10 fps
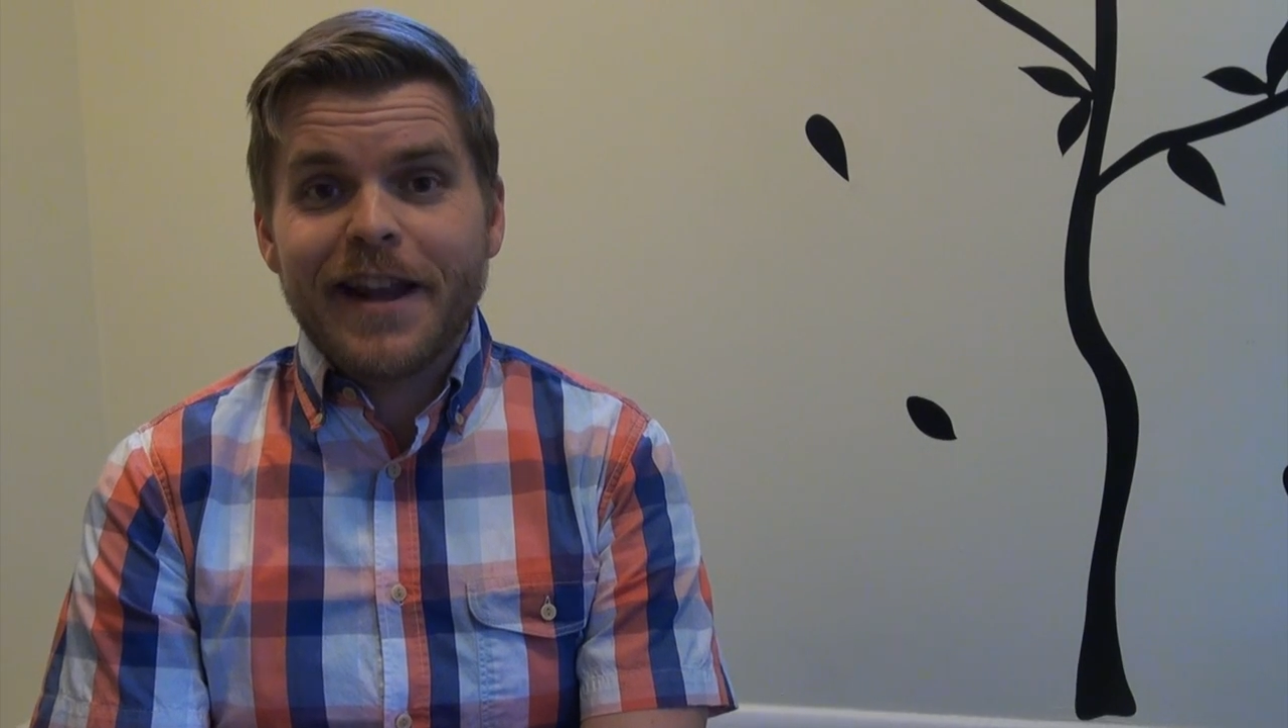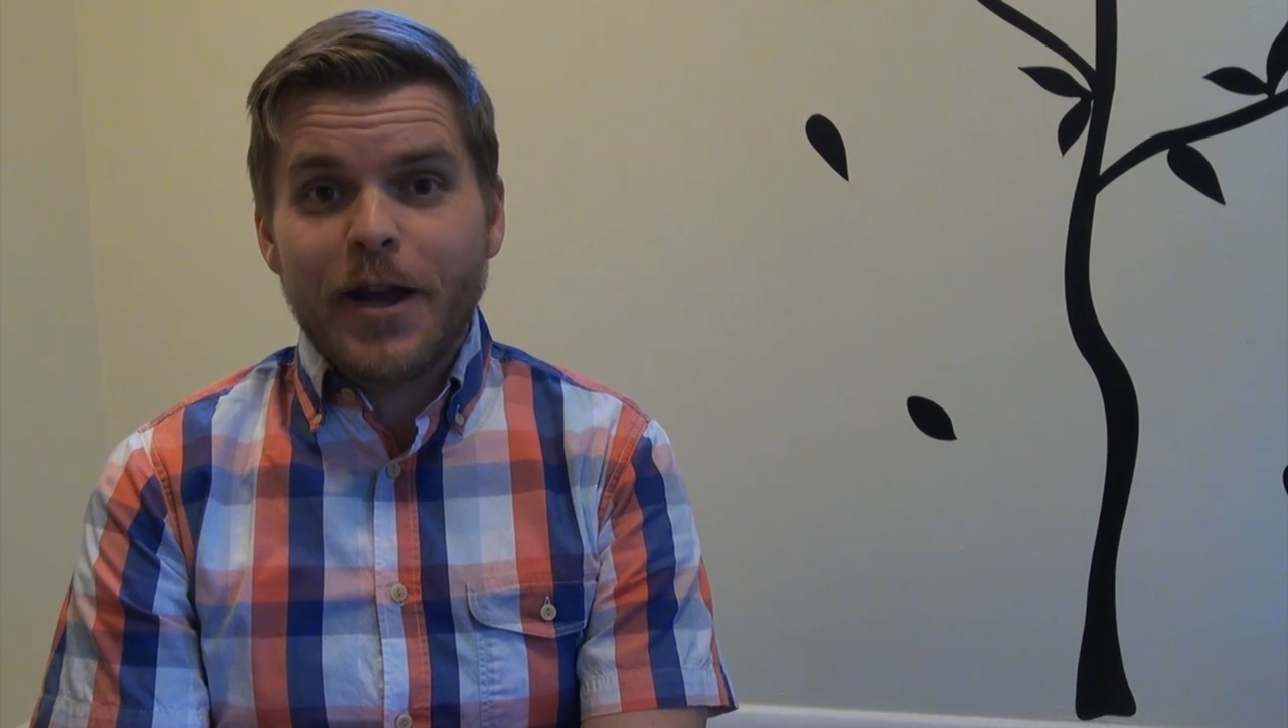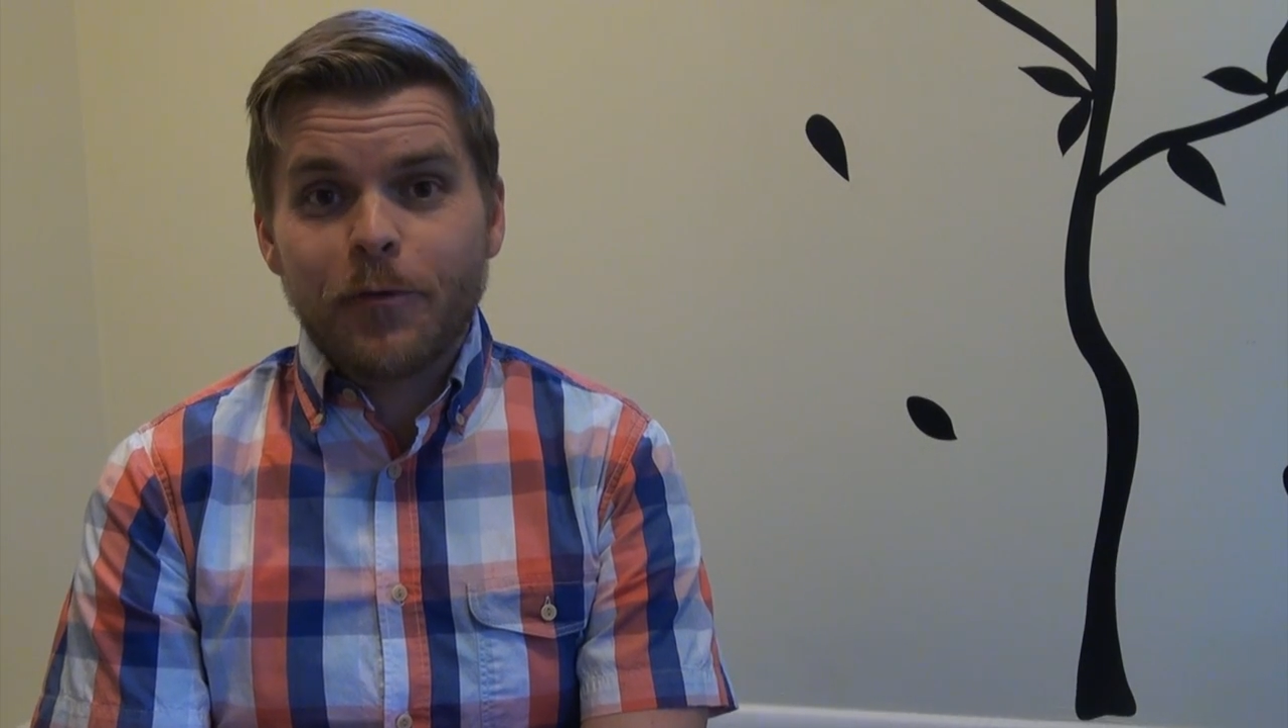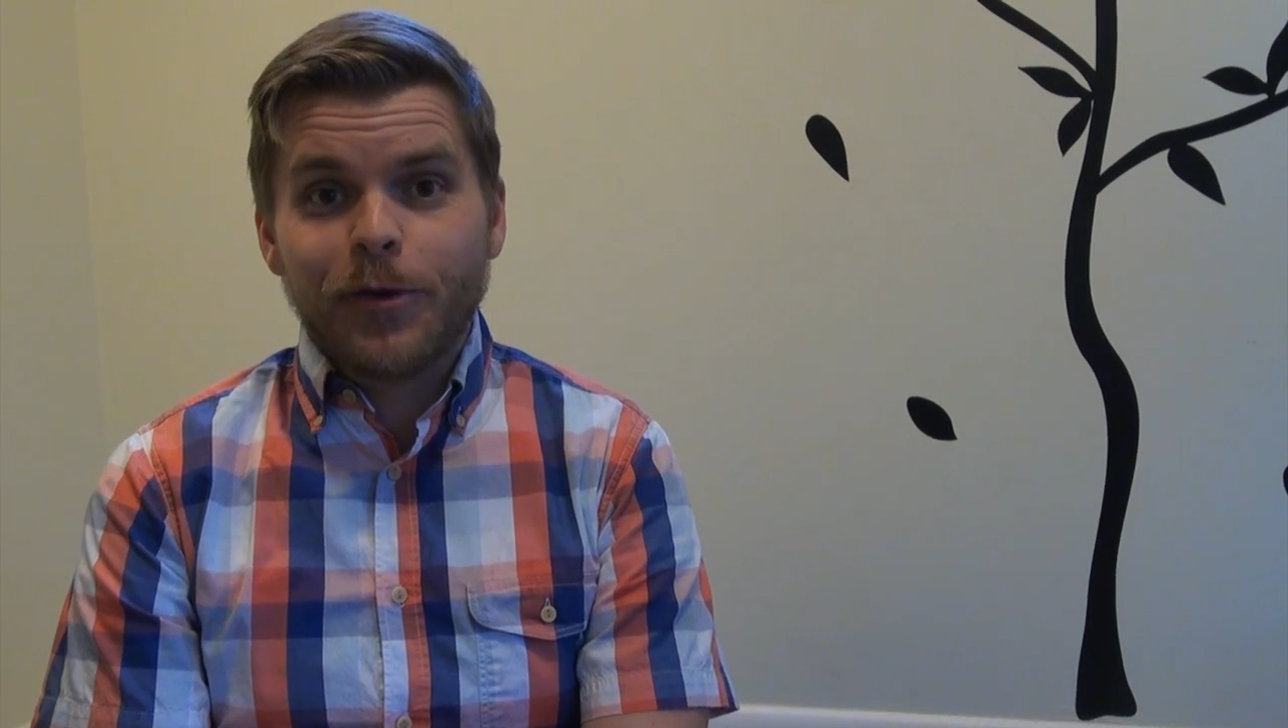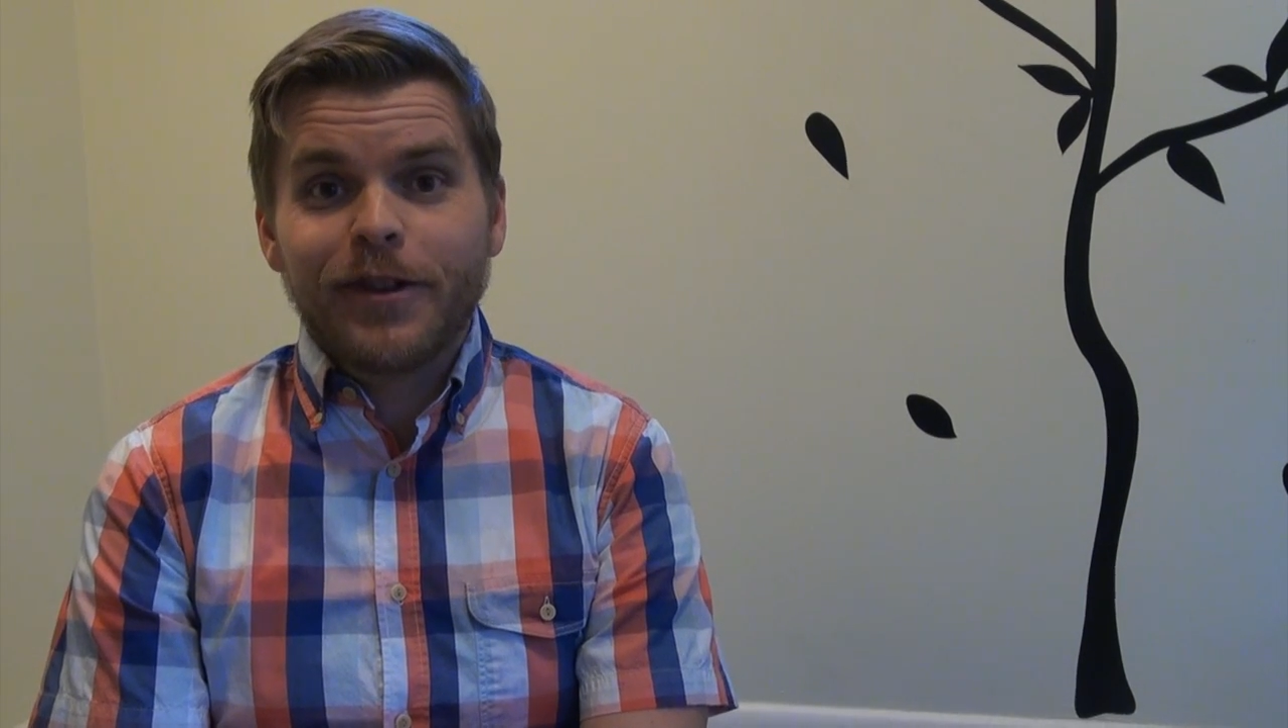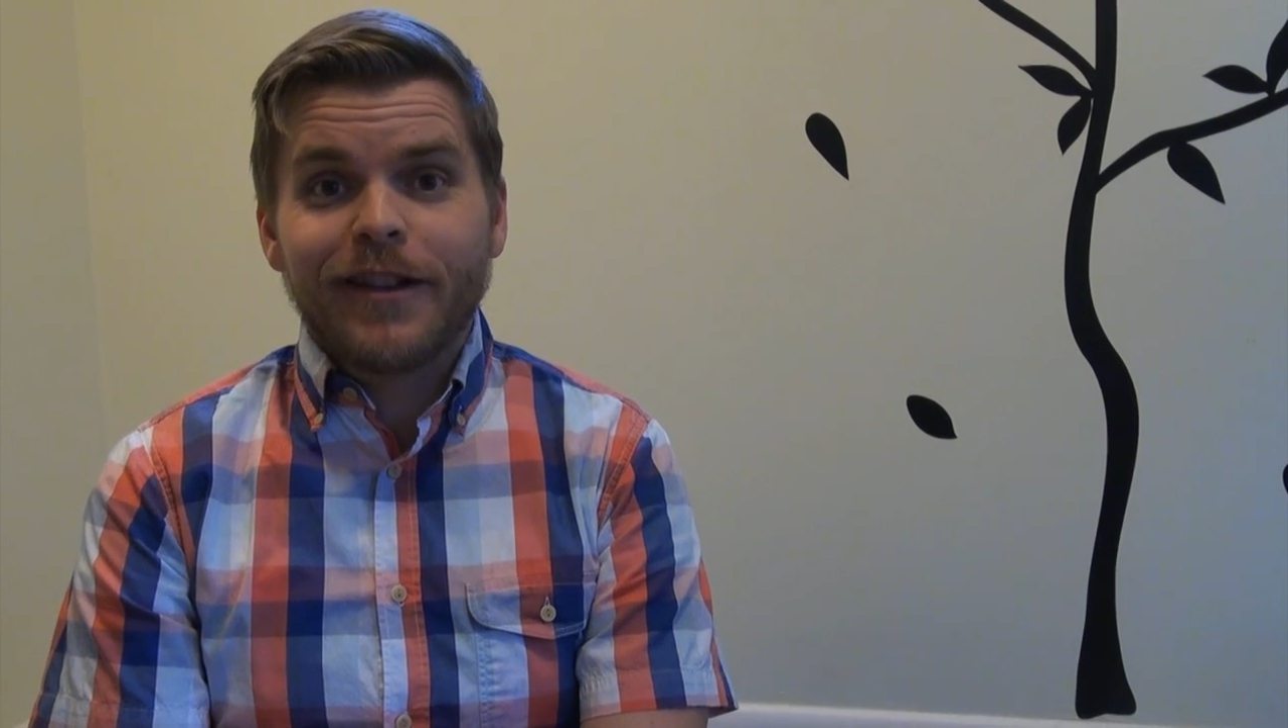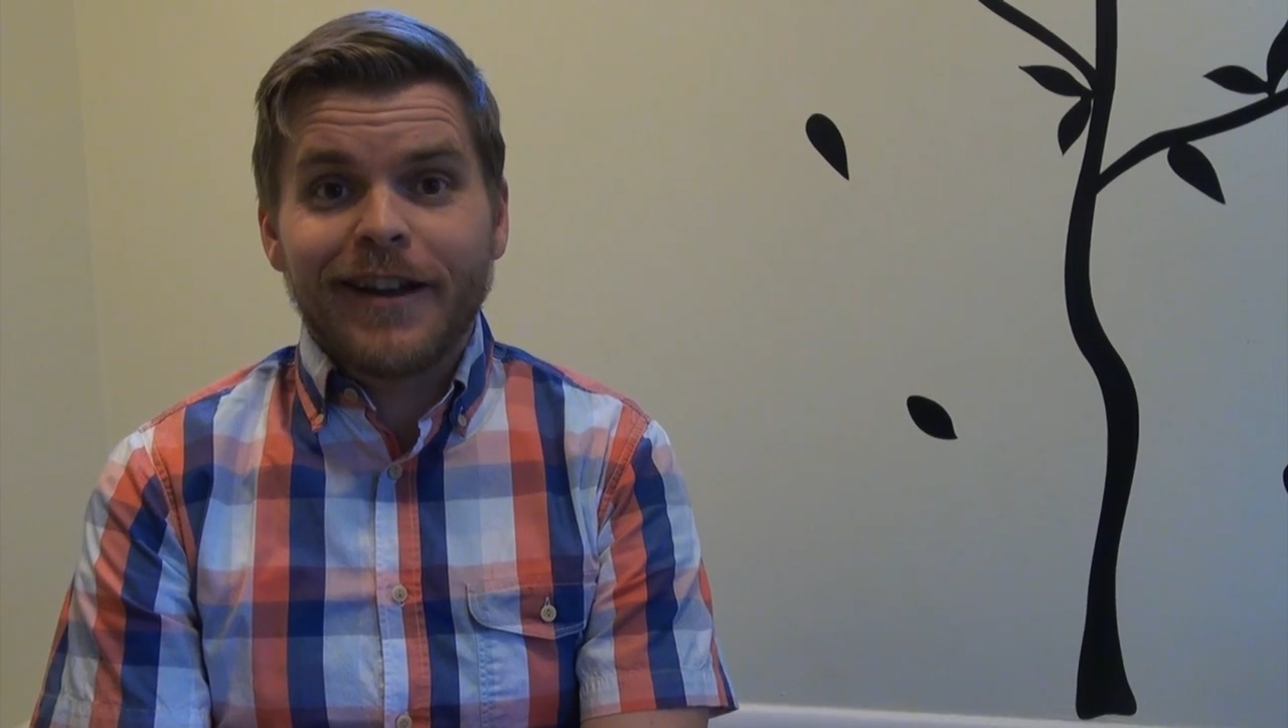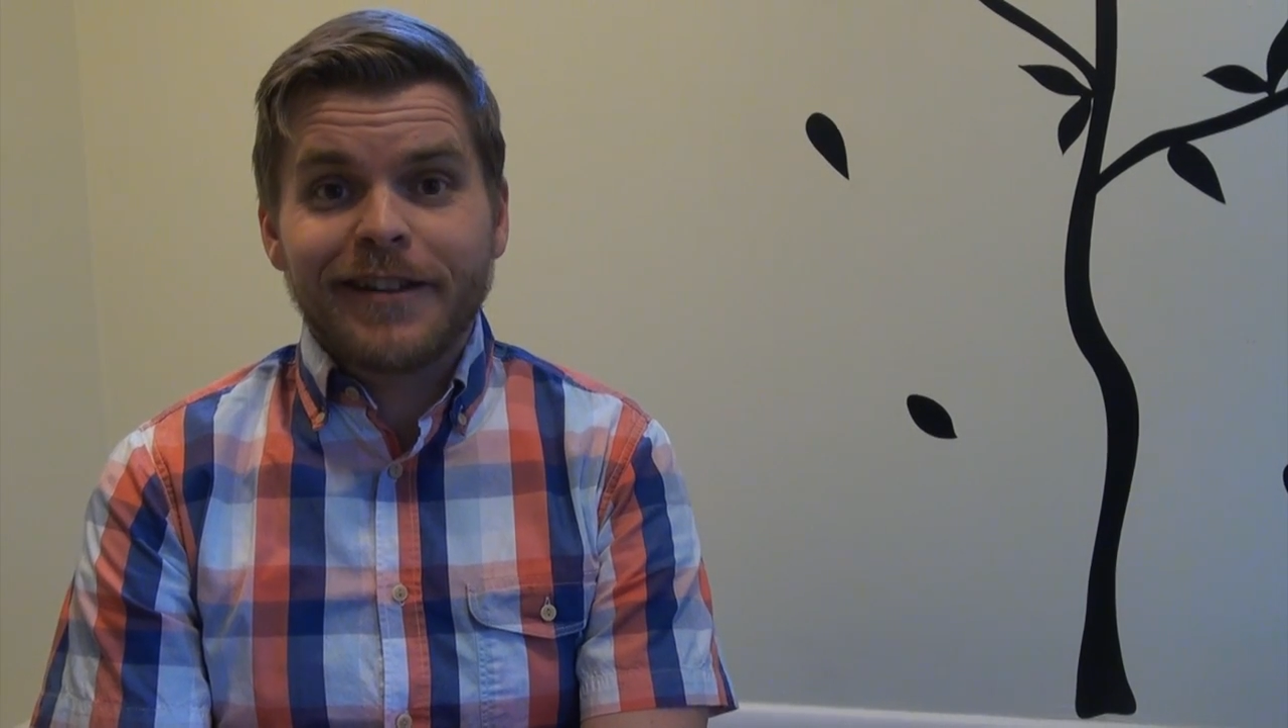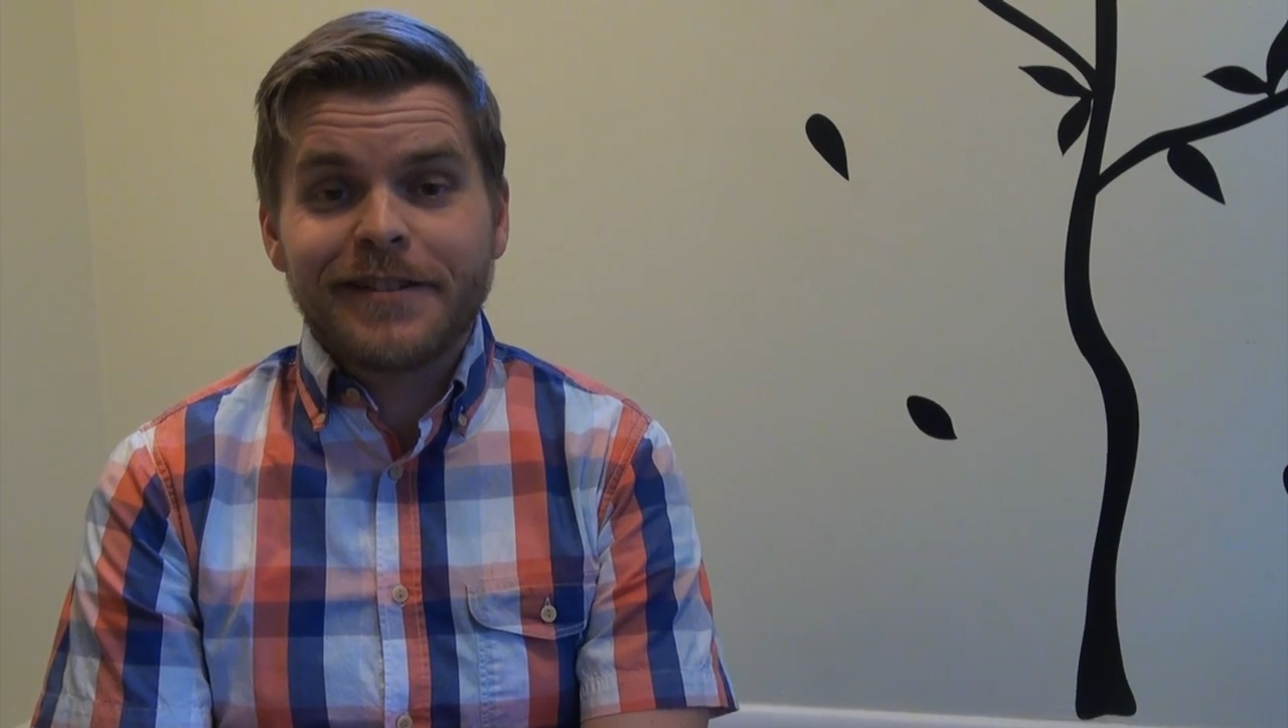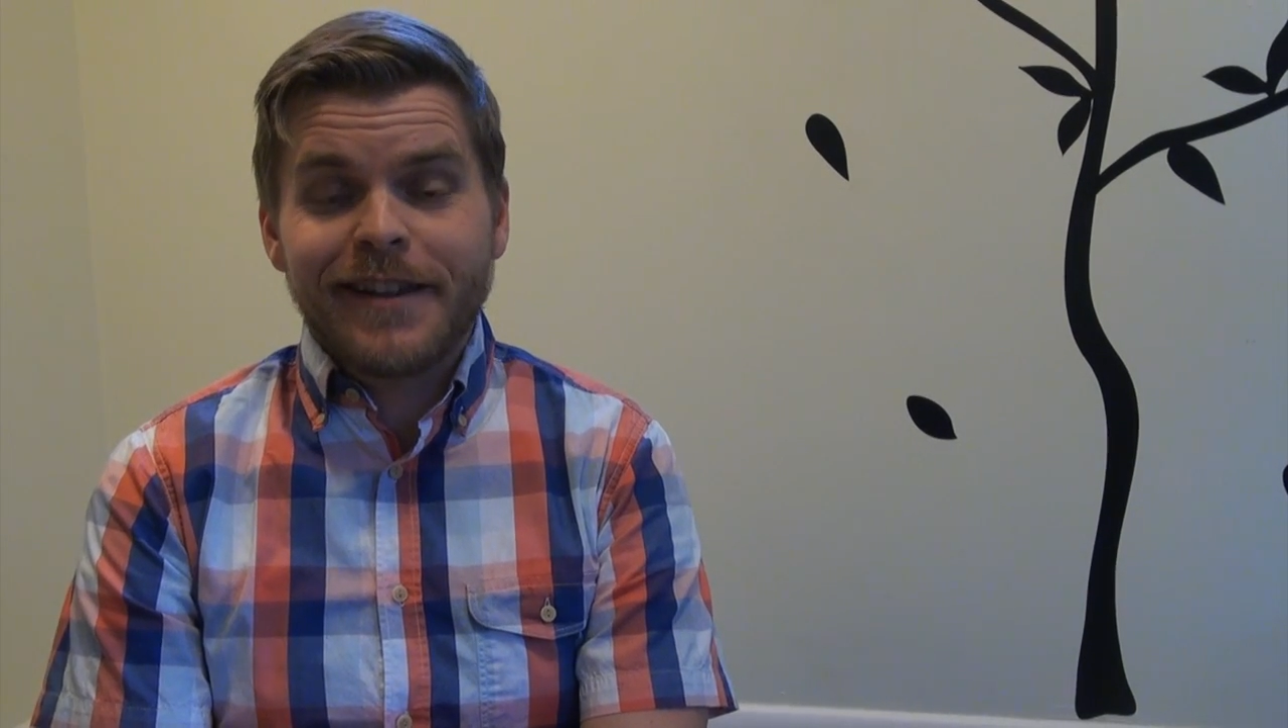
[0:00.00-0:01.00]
that I realized